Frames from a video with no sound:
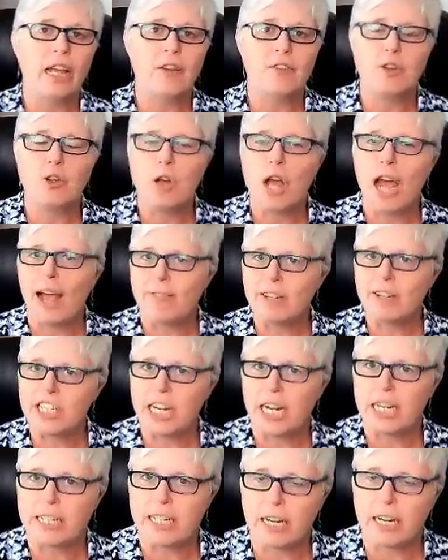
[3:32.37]
if you haven't
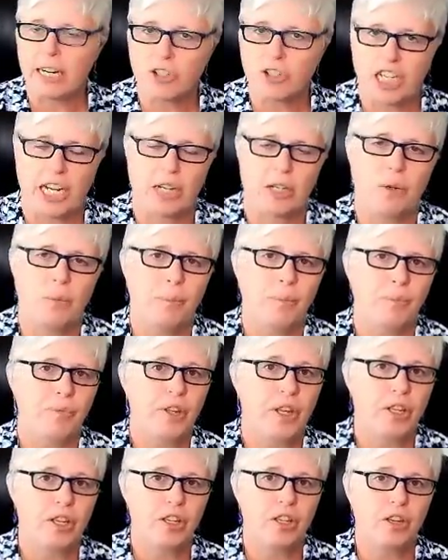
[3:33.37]
checked out her channel,
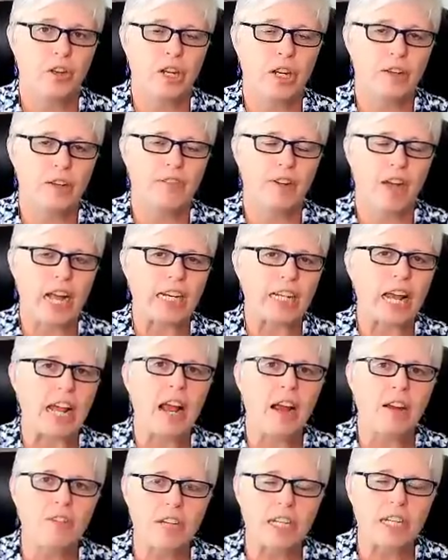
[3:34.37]
you're going to find
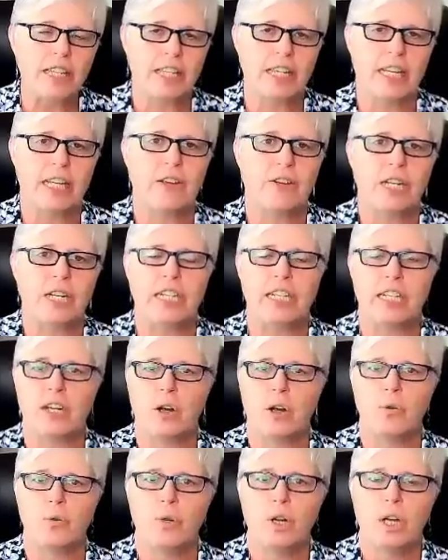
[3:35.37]
everything you need to
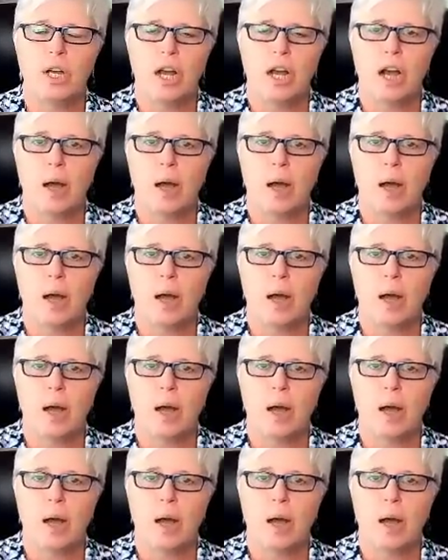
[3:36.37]
know